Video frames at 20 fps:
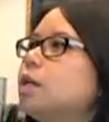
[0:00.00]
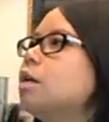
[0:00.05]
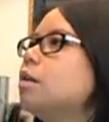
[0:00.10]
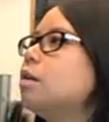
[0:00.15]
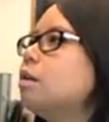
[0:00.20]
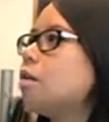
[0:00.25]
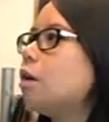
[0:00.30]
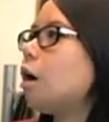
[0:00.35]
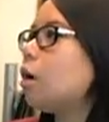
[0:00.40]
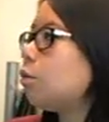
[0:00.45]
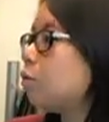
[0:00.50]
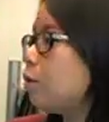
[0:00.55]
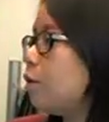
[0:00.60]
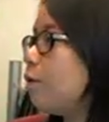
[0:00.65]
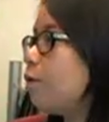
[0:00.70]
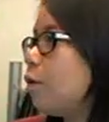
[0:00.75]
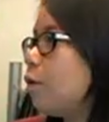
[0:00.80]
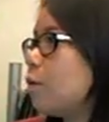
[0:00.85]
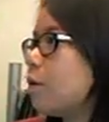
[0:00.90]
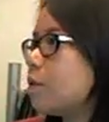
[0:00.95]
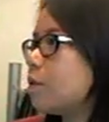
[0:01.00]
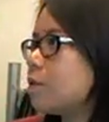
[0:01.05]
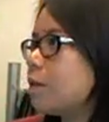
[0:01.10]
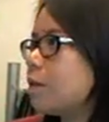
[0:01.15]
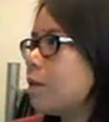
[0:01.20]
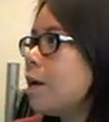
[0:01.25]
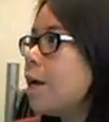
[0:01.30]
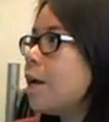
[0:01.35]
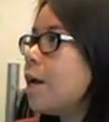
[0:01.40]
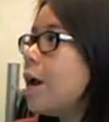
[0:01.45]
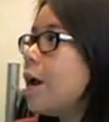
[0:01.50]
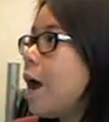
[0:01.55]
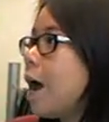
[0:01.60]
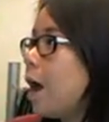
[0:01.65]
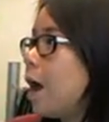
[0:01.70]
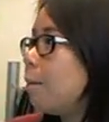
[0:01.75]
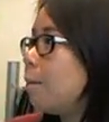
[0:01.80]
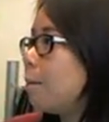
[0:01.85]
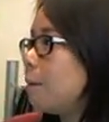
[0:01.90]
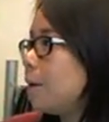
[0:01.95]
it not only focused on
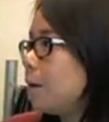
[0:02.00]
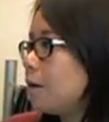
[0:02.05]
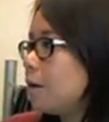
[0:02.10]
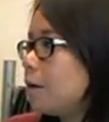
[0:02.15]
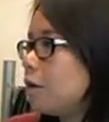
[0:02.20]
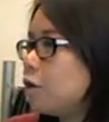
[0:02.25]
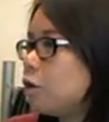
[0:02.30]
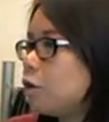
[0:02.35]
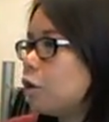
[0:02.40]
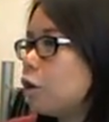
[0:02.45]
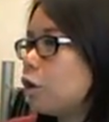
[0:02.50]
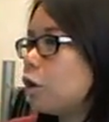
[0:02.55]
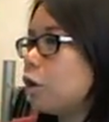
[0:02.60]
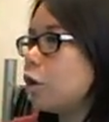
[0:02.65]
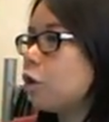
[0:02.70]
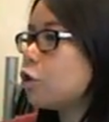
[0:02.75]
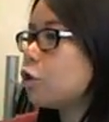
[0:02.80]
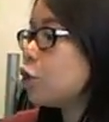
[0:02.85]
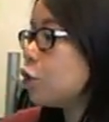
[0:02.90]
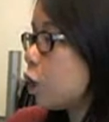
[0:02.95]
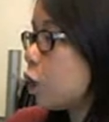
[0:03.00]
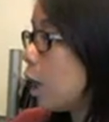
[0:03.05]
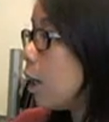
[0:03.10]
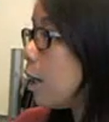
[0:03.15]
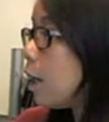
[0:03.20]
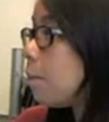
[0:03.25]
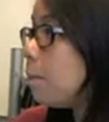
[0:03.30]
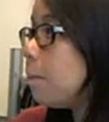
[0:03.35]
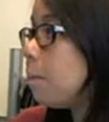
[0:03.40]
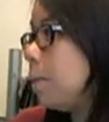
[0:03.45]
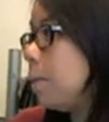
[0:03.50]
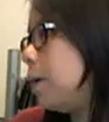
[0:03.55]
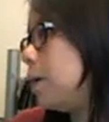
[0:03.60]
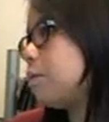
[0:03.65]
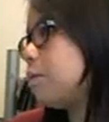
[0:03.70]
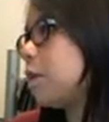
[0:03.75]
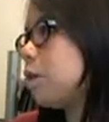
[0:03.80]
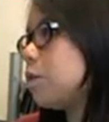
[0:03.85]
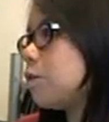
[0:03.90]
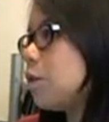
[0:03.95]
helping your startup, but it
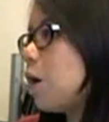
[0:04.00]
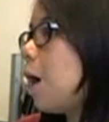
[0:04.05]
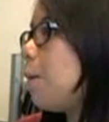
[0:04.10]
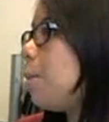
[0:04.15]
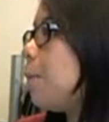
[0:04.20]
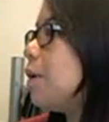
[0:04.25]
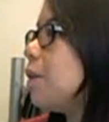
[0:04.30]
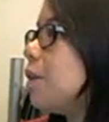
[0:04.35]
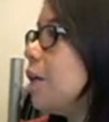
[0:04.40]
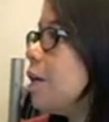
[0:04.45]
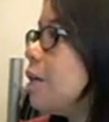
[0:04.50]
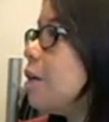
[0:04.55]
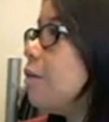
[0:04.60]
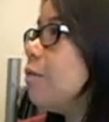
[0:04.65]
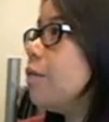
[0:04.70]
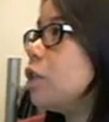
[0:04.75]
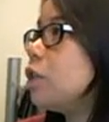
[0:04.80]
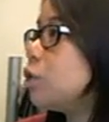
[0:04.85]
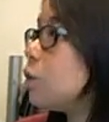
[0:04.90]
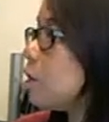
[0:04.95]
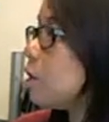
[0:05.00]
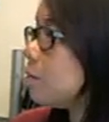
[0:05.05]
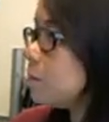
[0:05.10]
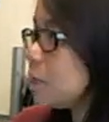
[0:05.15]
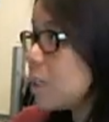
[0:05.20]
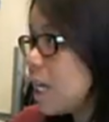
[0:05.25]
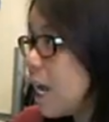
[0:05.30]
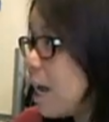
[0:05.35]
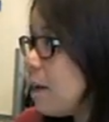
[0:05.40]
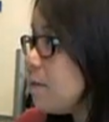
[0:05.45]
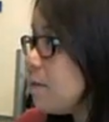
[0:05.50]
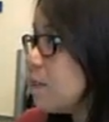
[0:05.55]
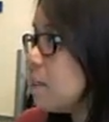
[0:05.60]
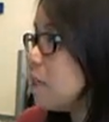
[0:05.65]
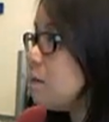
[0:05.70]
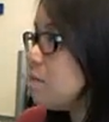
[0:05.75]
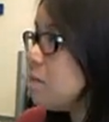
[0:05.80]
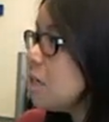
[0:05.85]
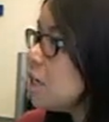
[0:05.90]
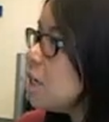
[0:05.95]
was also helping the individual themselves
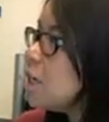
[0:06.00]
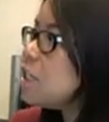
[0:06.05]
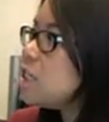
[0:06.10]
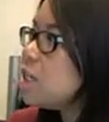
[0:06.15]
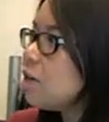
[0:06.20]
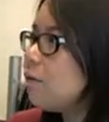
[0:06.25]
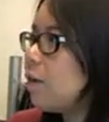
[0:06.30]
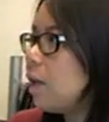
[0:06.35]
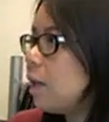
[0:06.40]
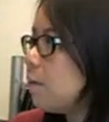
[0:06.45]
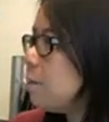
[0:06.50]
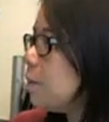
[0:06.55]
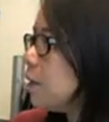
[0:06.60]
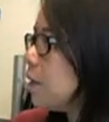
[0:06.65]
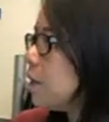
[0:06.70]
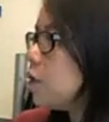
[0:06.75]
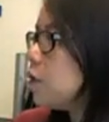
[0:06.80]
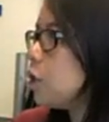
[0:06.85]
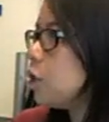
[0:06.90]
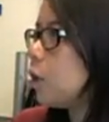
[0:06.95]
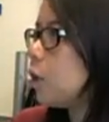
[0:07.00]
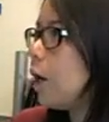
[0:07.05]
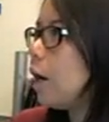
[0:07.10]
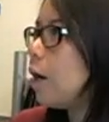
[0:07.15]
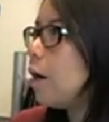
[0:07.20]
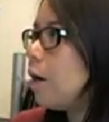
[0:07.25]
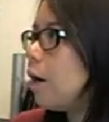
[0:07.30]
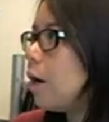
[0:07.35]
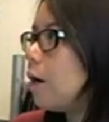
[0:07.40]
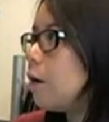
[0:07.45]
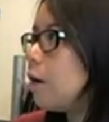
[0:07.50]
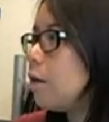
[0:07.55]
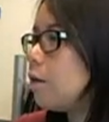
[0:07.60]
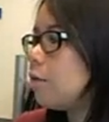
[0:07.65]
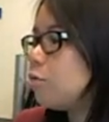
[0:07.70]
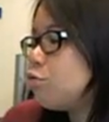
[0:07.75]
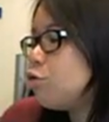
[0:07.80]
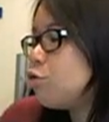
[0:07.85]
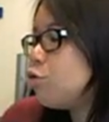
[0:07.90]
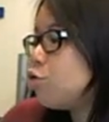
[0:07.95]
and developing into a
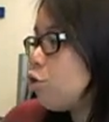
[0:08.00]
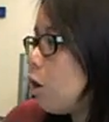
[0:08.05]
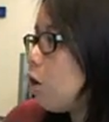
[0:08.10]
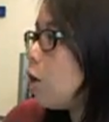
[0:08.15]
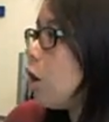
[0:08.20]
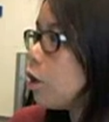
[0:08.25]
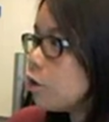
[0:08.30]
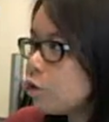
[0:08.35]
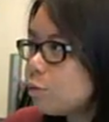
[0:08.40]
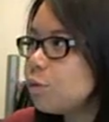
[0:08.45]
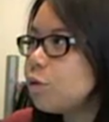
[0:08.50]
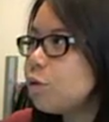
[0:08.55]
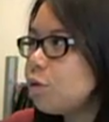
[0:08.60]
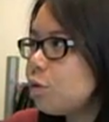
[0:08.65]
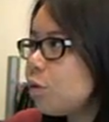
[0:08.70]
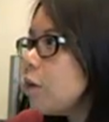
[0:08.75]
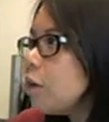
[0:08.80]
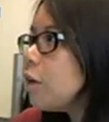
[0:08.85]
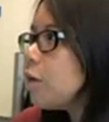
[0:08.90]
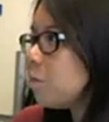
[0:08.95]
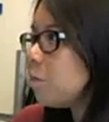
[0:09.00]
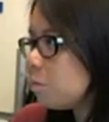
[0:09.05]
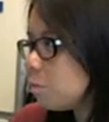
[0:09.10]
strong entrepreneur.